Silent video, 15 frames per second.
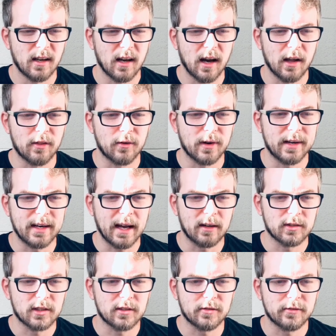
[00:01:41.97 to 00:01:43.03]
Other
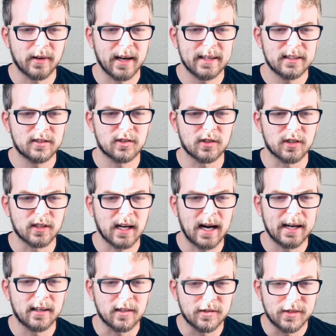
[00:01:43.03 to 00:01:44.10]
announced fights are
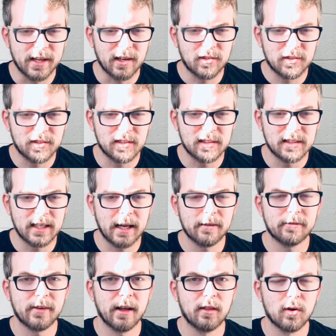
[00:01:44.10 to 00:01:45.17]
Kyle Nelson at
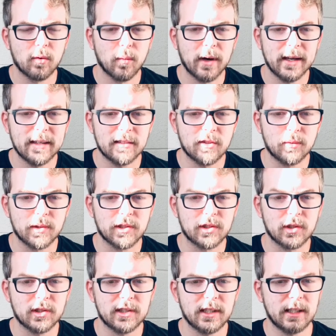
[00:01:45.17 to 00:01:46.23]
featherweight, who is
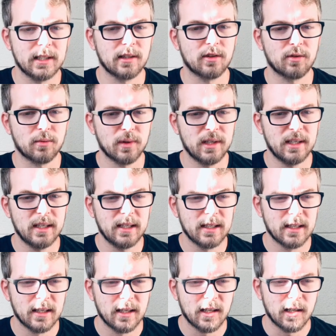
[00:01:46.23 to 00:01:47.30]
13-3,
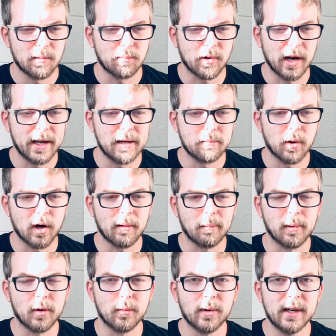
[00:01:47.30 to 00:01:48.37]
Bryan
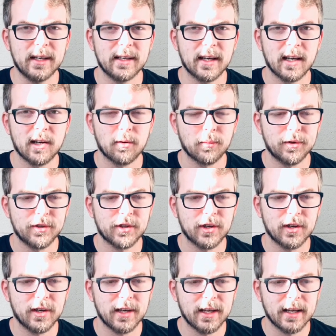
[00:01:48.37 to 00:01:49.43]
Barberena
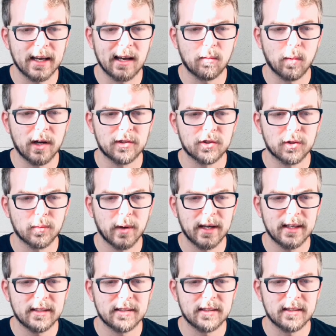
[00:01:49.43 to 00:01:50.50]
returning at
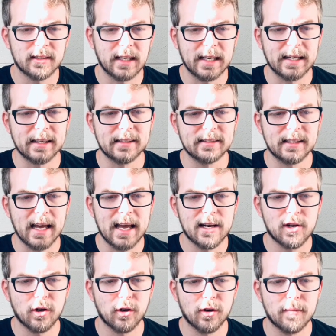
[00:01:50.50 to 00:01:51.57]
welterweight, and Ed
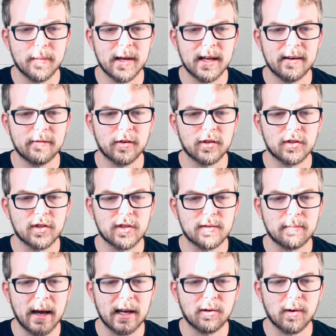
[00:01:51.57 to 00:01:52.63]
Herrmann versus
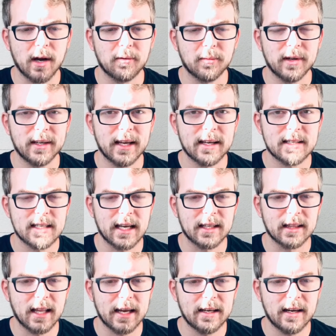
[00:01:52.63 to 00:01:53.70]
Mike Rodriguez at
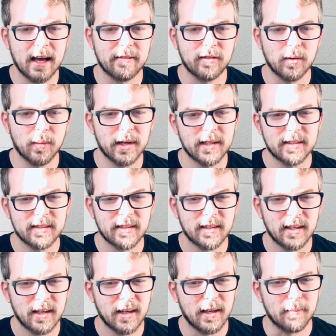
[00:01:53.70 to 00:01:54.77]
light heavyweight.
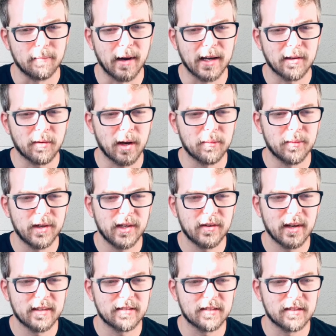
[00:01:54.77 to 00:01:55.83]
Mike
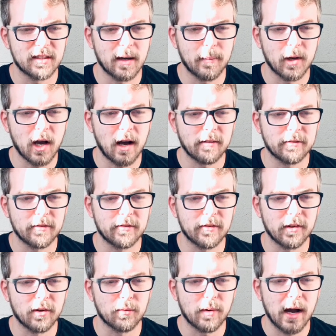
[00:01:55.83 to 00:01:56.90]
Rodriguez is coming off of
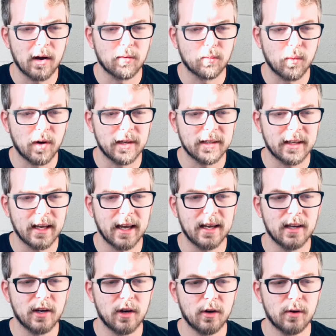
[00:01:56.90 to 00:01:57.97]
a round 1
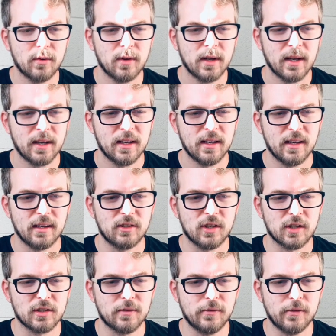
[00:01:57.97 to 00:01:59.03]
KO
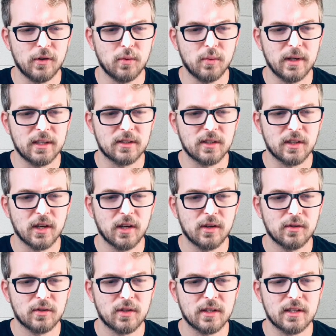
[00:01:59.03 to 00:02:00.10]
just a few weeks
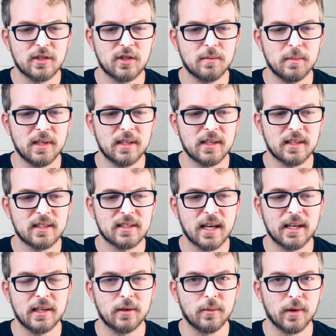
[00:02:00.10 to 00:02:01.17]
ago, so this should be an
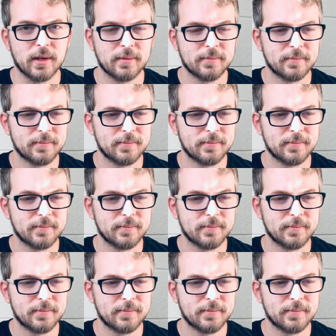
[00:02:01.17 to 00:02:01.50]
exciting one.